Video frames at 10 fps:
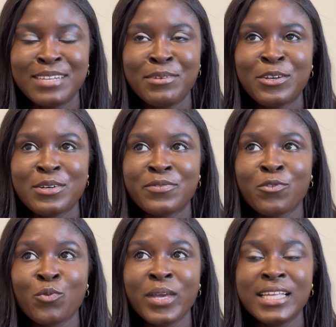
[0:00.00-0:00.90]
because
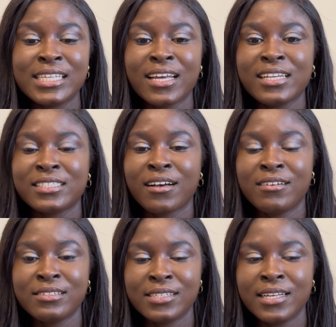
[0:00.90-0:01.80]
for we international
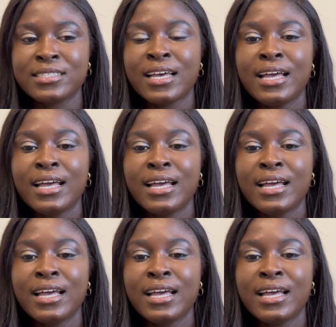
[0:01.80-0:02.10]
students,